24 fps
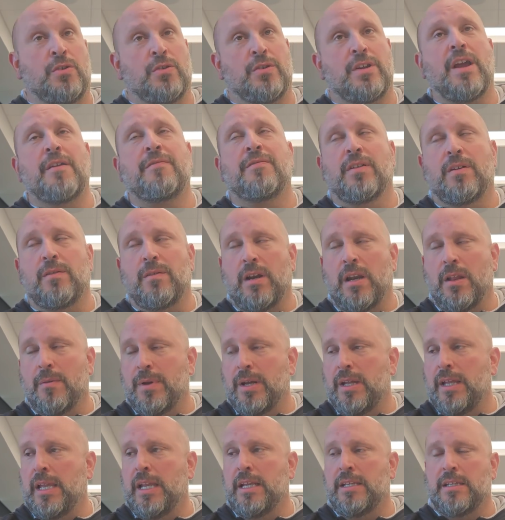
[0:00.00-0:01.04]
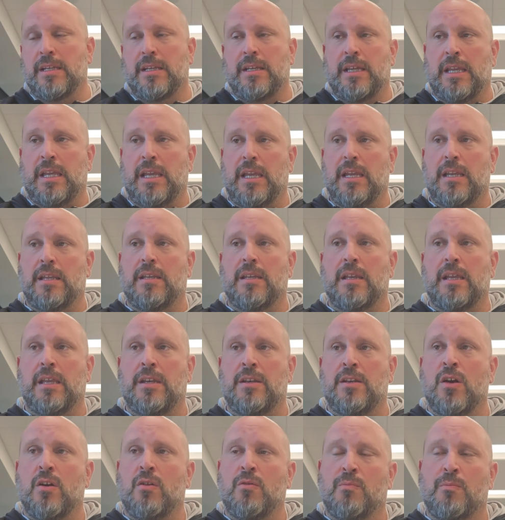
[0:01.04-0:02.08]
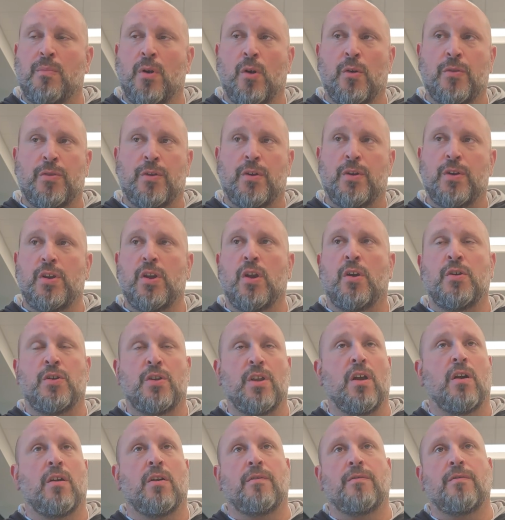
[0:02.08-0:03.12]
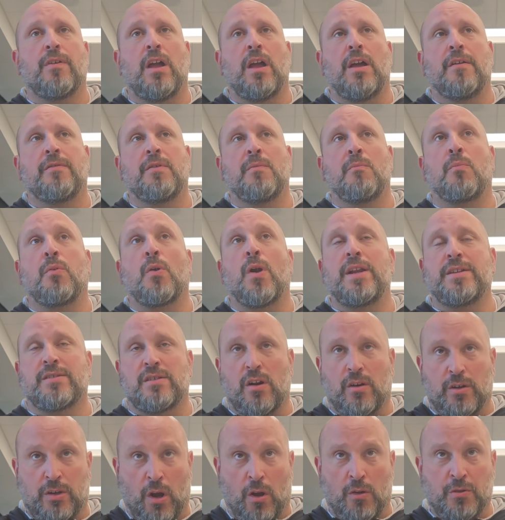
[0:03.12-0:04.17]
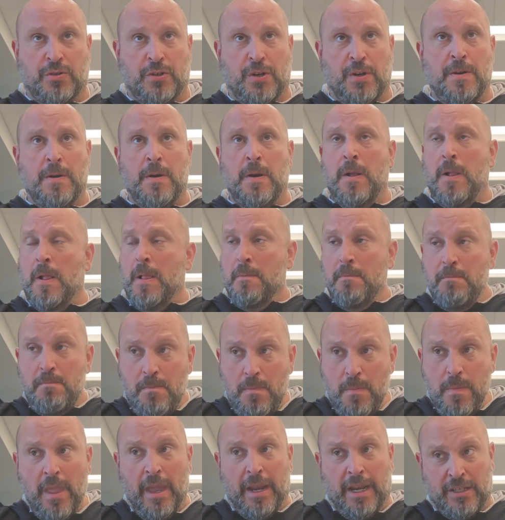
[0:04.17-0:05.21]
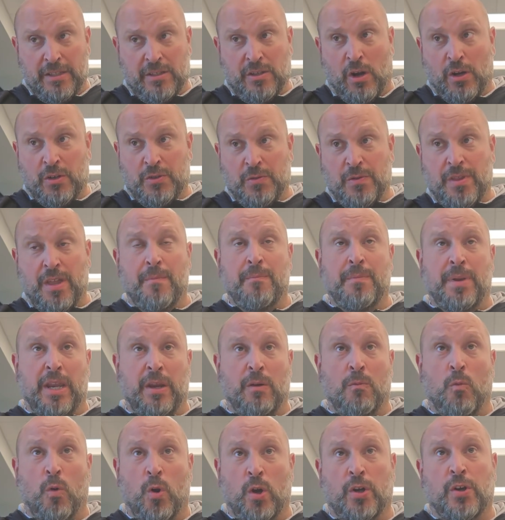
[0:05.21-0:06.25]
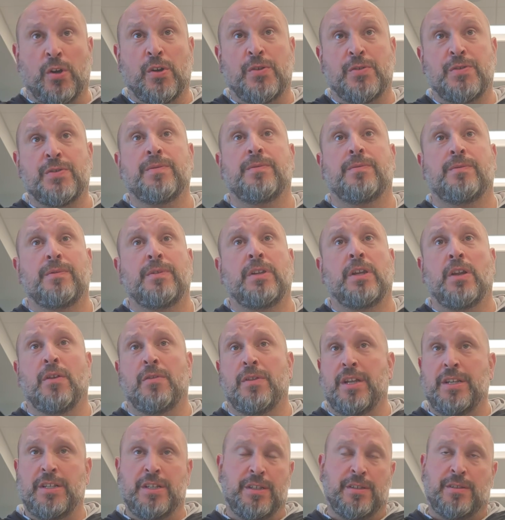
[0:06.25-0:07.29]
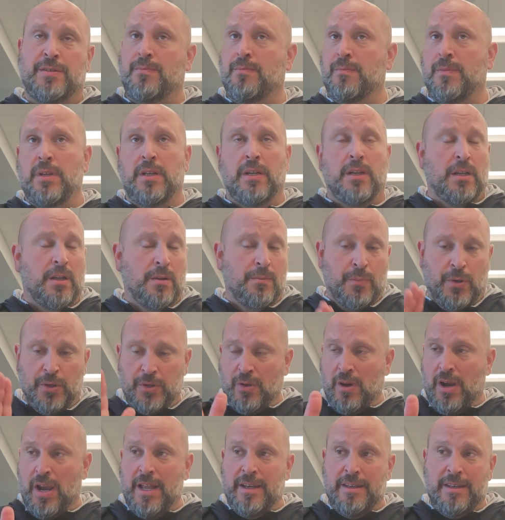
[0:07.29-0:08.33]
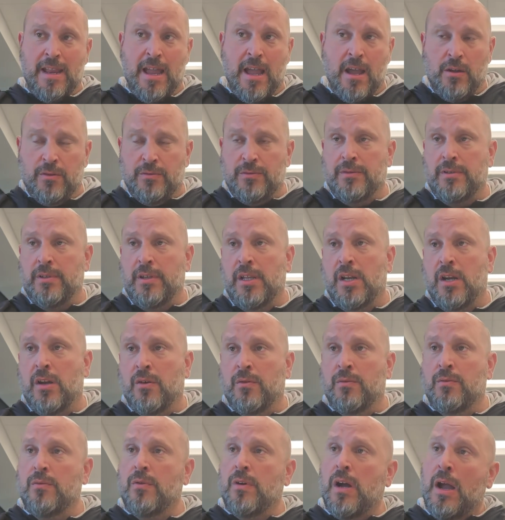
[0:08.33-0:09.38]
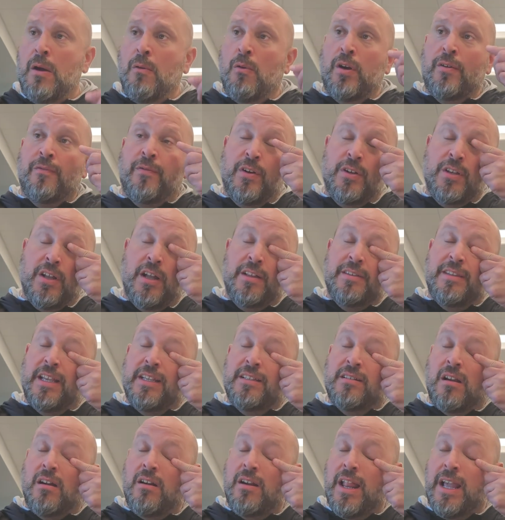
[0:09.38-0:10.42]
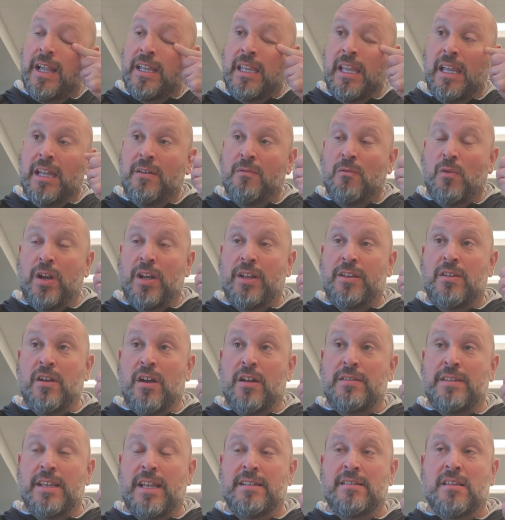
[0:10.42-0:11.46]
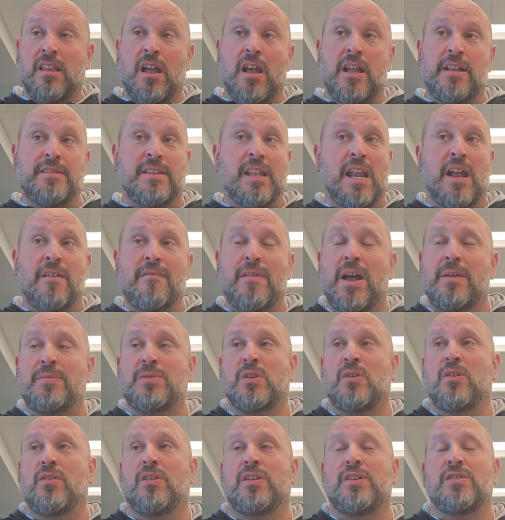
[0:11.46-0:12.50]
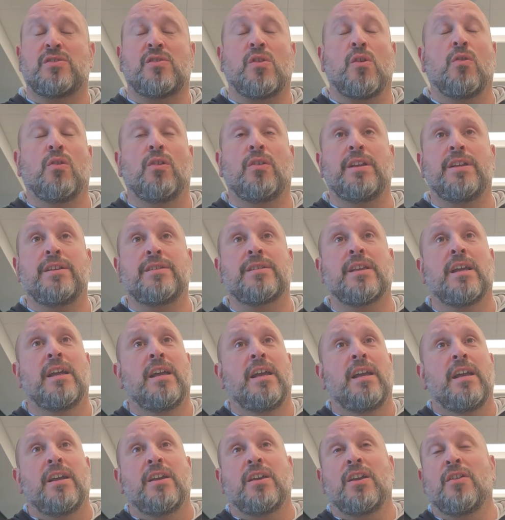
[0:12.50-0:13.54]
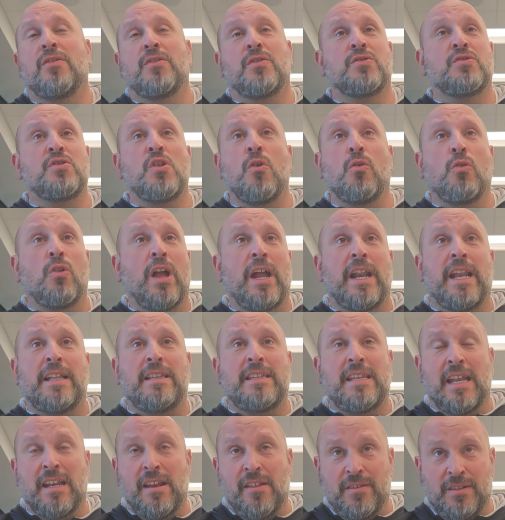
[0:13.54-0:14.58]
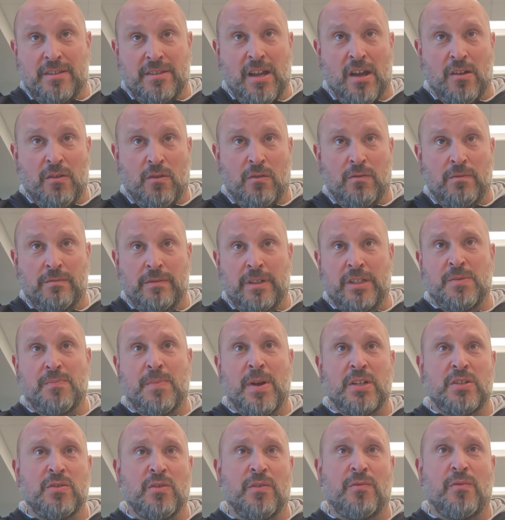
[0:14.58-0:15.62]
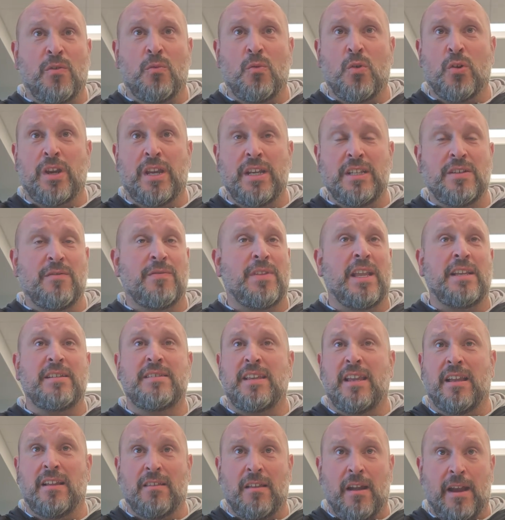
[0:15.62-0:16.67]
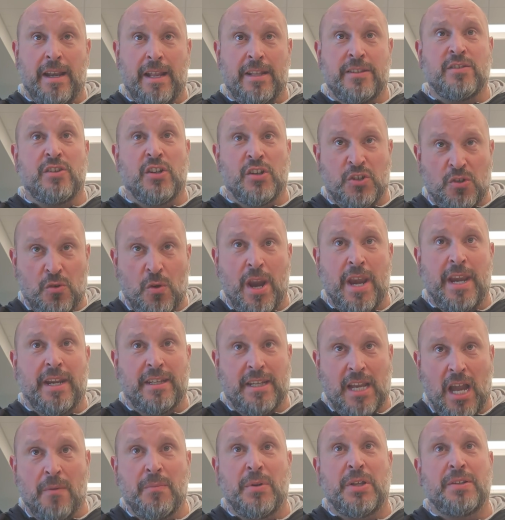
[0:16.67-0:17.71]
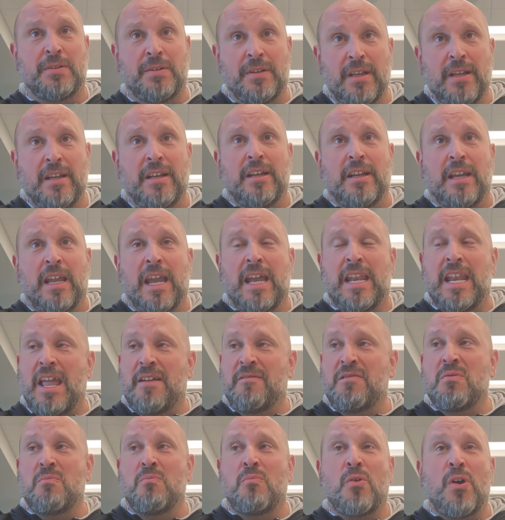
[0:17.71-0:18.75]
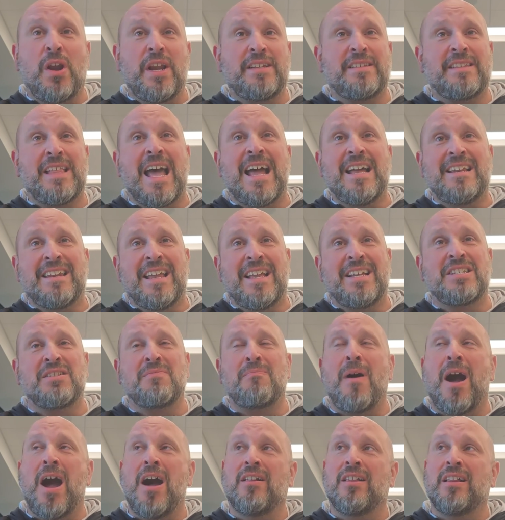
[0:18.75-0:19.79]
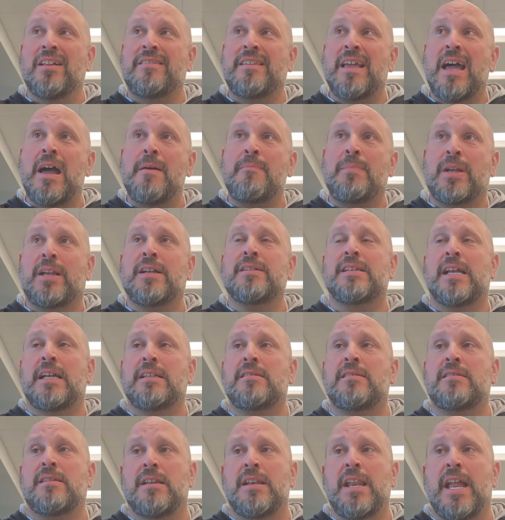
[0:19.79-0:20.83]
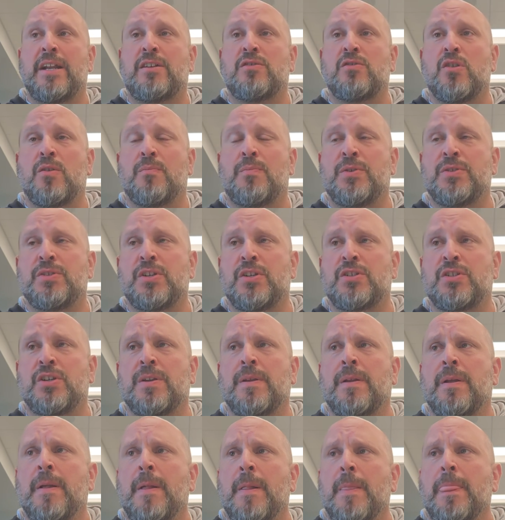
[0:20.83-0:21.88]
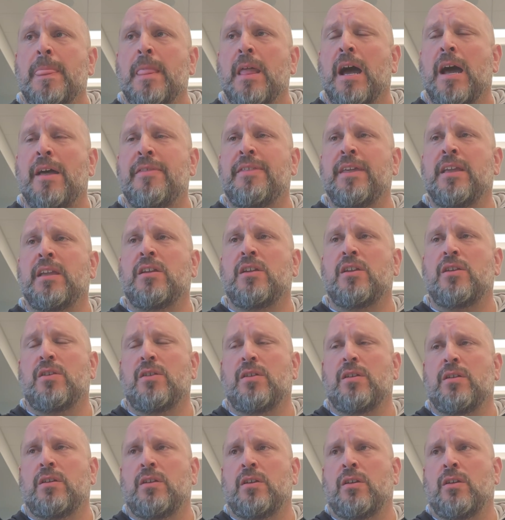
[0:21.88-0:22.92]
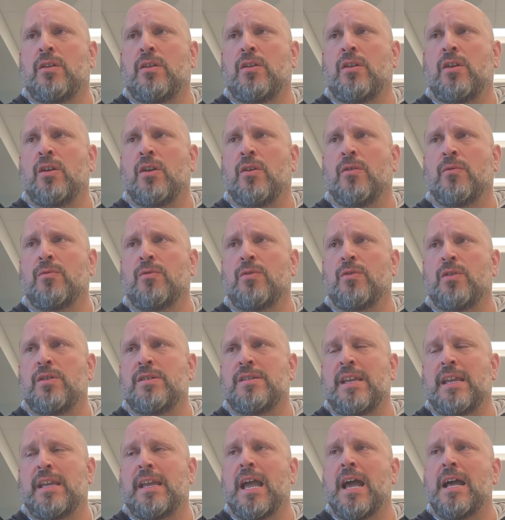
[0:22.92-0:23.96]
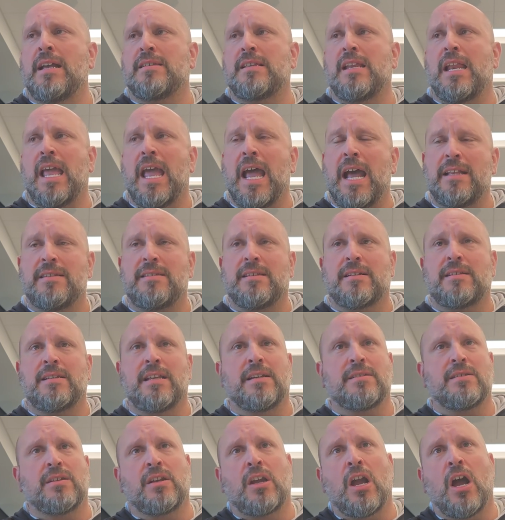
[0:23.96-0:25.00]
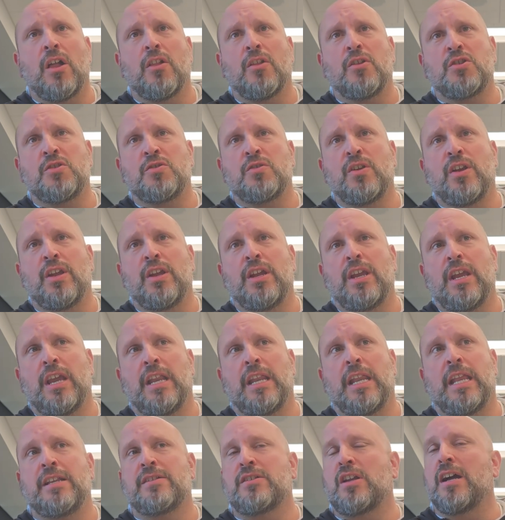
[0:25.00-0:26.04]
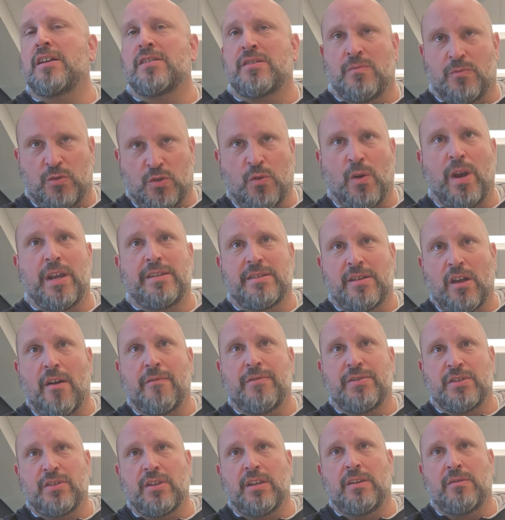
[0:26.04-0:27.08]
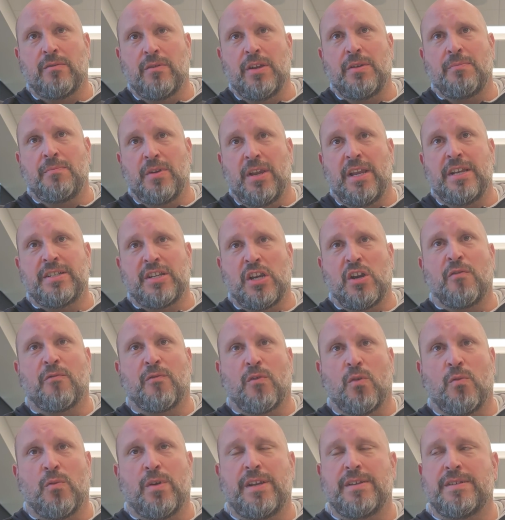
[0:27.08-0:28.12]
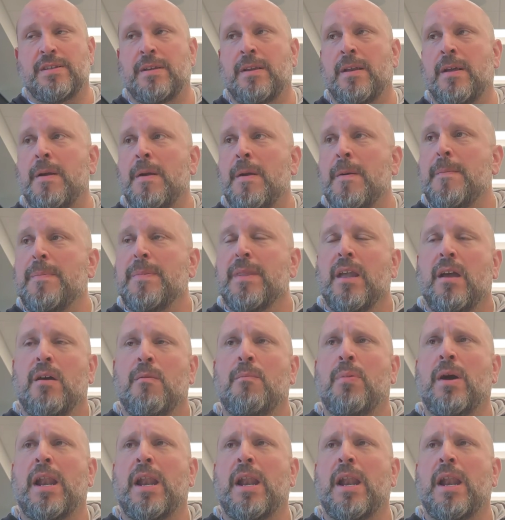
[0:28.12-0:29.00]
You're definitely right about he and Dalton both have embraced our culture. And it starts with them being workers. You know, they just put their head down. You know, I worked for Dante Scarnecchia, and one of Dante's lines that I've absolutely stolen is, you know, there's no light at the end of the tunnel, especially for rookies. If they see a light, it's the train coming. And they've embraced that and they smile at that because that's the nature of the position. I think, you know, you see guys and they had success in college, and he's got some traits, obviously. He's here for a reason.